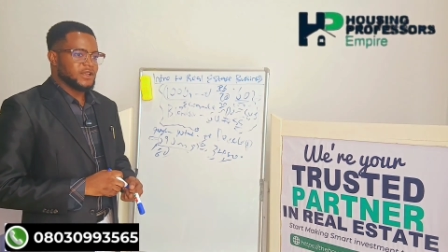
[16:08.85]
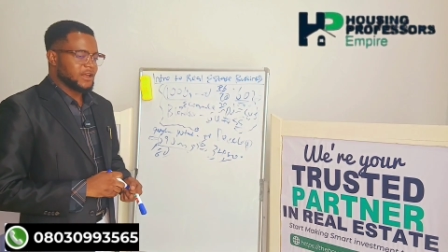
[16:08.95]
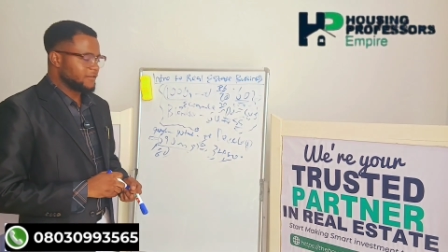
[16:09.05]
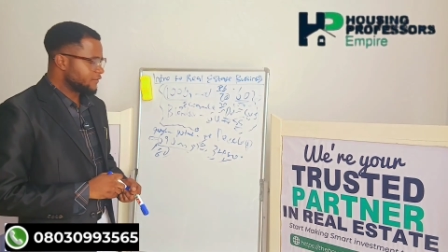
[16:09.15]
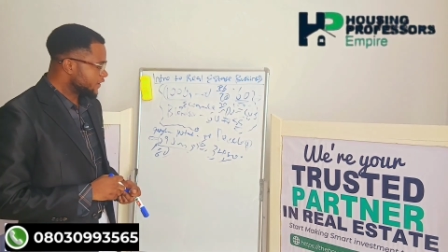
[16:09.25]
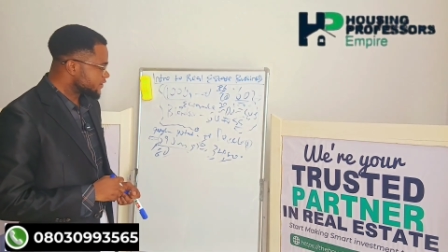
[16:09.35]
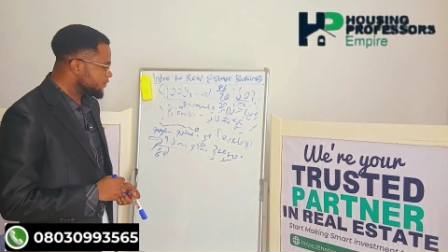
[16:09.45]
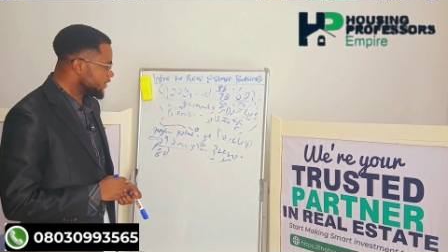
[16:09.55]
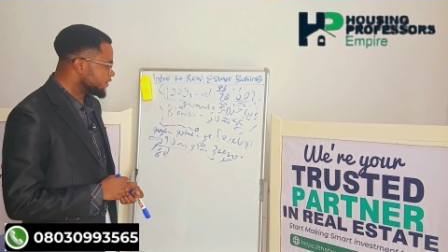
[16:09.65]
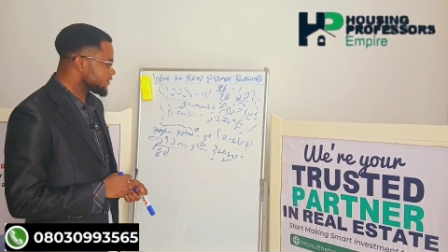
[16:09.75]

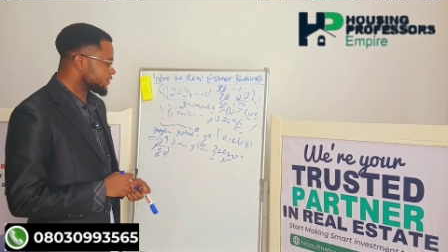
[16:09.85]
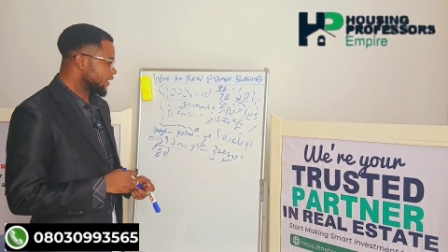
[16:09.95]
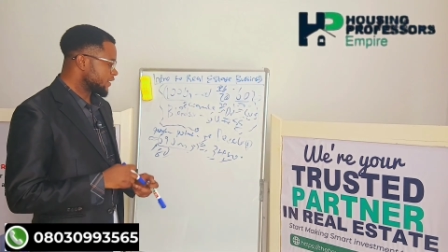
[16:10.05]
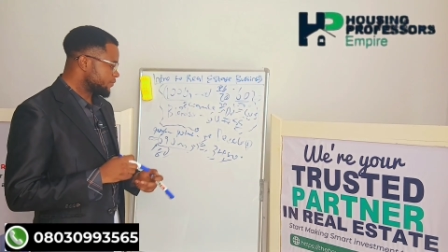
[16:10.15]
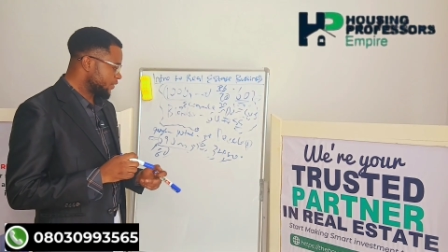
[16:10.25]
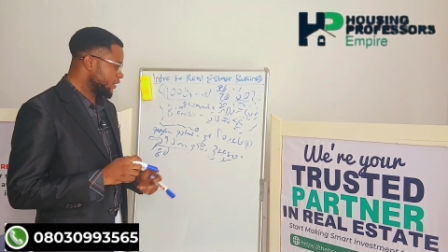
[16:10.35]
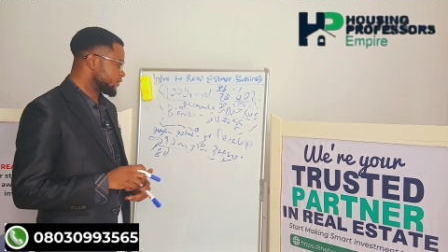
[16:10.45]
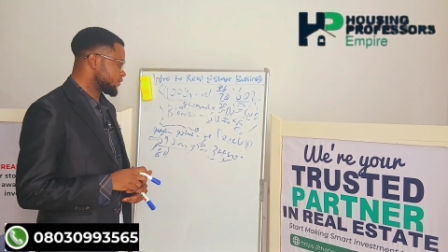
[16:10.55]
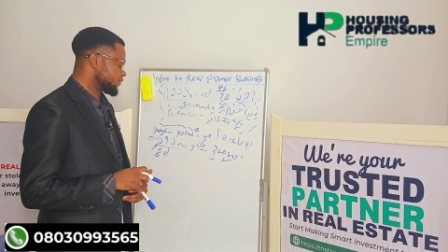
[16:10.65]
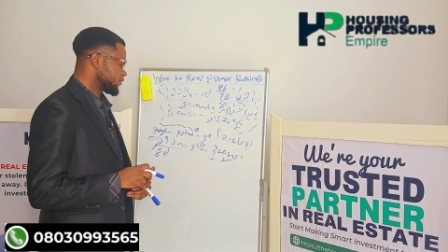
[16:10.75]
investment that
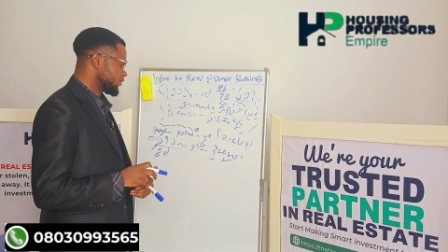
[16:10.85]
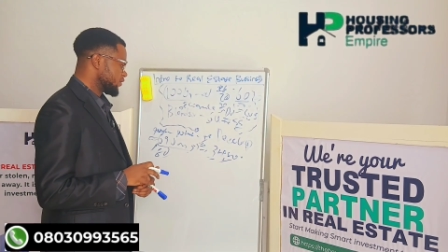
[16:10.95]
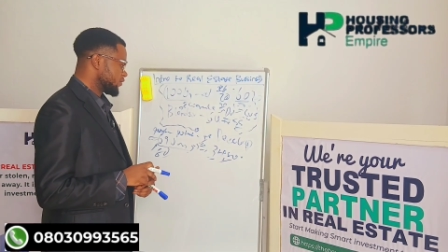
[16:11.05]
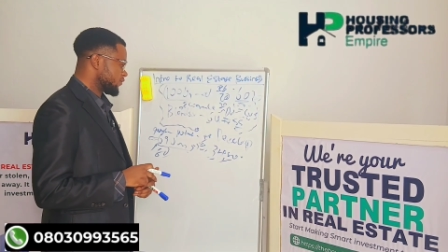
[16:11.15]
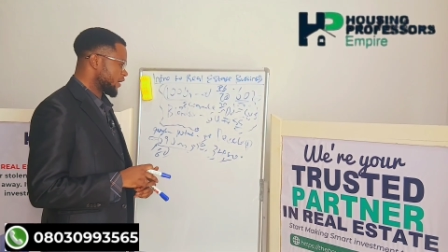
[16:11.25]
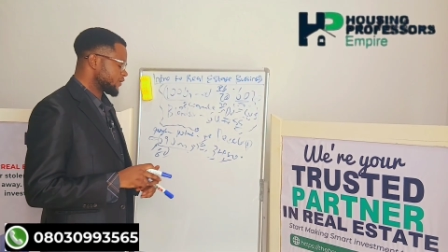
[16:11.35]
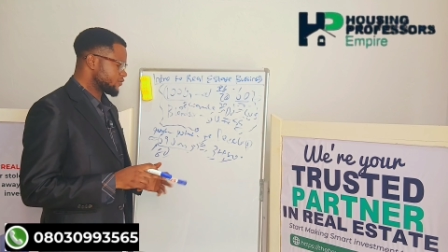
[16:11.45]
pays, right?